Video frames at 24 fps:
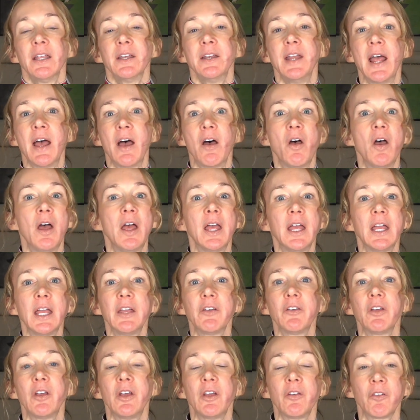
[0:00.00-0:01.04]
Now,
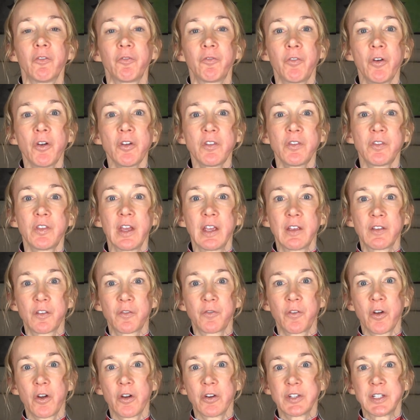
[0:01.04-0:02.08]
first things
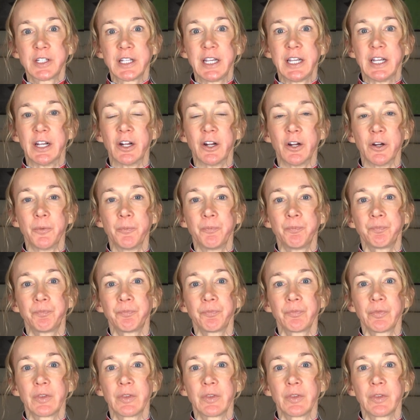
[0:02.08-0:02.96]
first here,